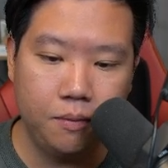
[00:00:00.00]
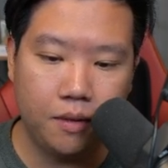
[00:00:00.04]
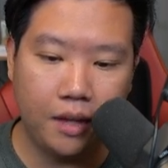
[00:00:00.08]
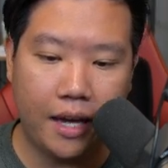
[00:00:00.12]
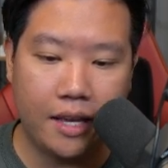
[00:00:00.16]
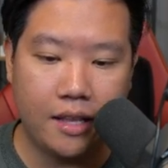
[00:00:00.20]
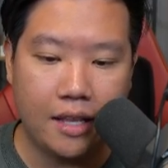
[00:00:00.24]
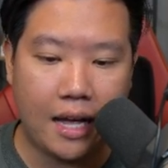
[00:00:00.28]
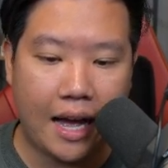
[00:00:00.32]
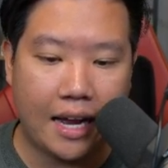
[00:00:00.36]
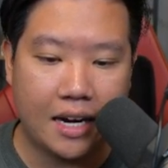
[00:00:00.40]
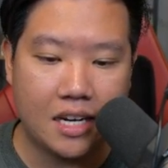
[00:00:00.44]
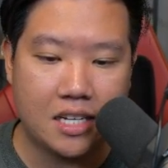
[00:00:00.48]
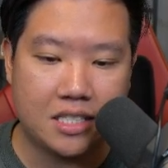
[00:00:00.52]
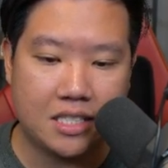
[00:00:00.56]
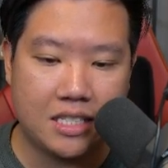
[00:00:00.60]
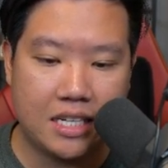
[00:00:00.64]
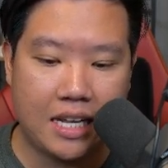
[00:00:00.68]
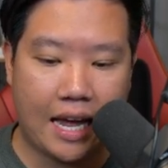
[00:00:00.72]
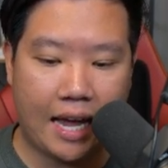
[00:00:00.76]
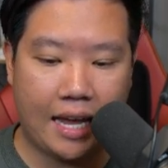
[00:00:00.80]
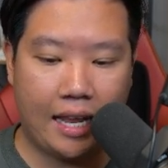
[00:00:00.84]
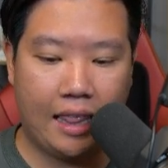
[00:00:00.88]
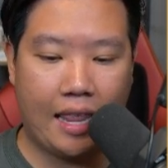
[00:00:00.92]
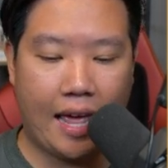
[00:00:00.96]
And
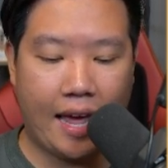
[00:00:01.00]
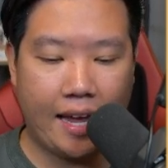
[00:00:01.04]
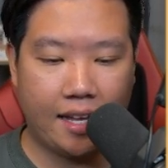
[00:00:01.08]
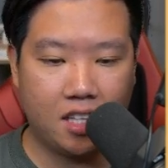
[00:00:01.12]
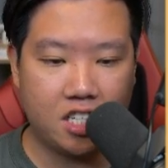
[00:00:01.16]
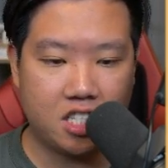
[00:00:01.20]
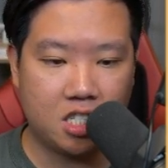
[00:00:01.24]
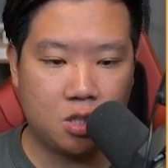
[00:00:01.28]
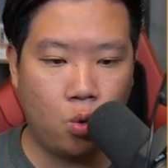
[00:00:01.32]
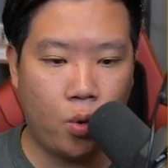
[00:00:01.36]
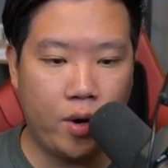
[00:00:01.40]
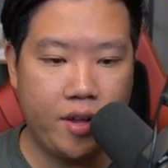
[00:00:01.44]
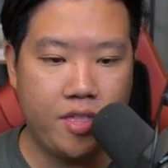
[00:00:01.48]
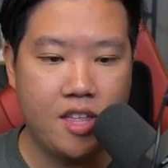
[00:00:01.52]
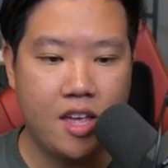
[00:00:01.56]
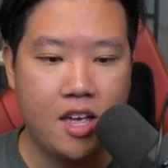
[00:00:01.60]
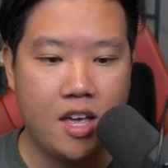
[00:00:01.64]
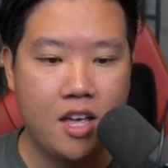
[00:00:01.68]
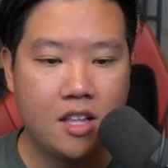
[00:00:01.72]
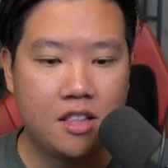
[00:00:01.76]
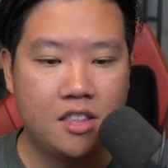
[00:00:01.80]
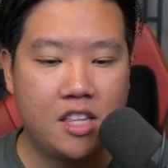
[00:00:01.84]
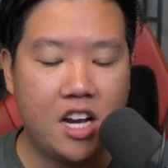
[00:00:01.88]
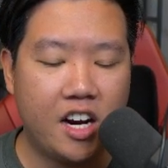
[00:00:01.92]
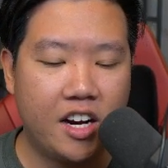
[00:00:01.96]
honestly, I like this one.
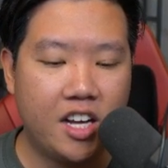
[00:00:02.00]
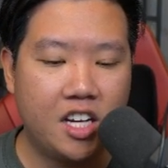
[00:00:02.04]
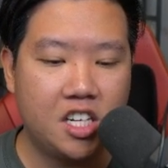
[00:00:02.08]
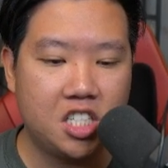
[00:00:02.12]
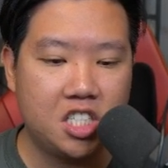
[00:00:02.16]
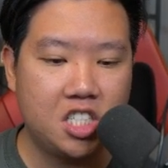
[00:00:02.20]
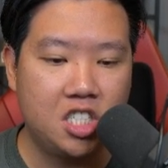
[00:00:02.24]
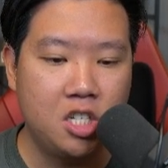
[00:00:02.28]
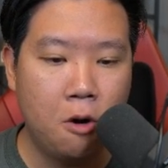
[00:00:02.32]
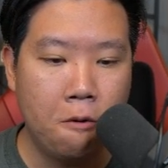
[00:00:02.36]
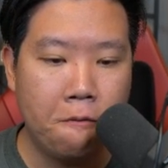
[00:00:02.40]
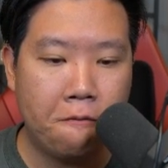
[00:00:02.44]
There is no